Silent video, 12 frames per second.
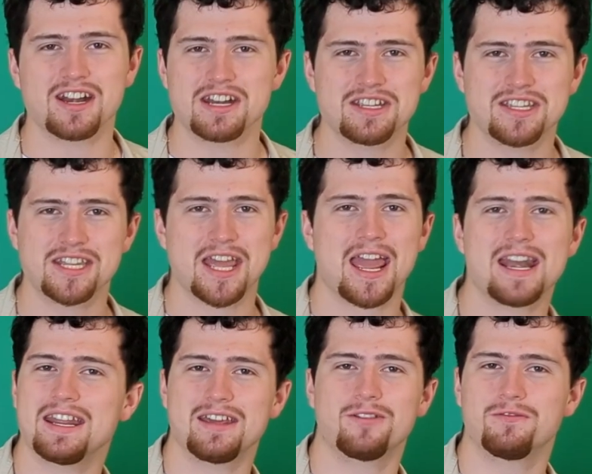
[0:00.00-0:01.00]

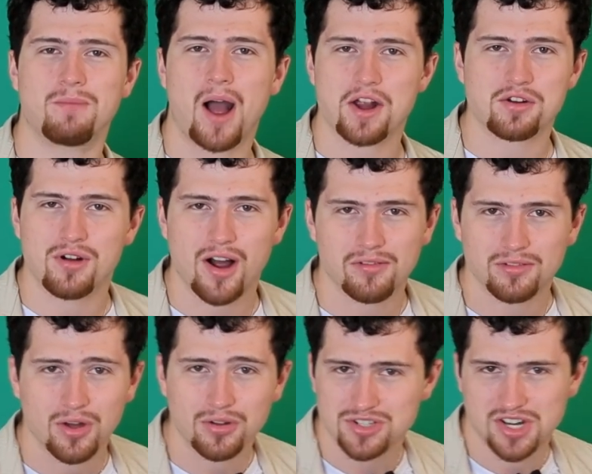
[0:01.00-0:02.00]
understanding of
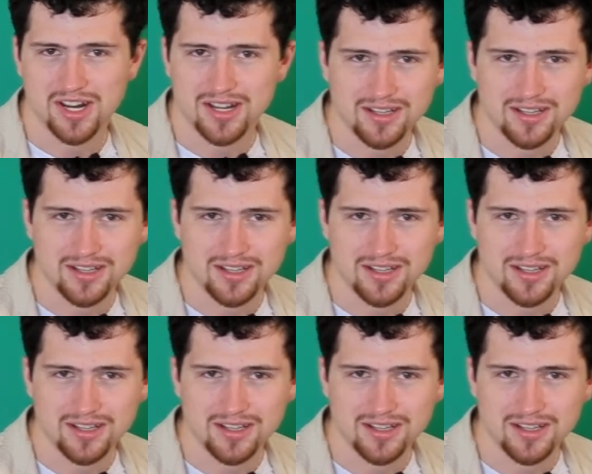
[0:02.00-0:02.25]
Minecraft logic.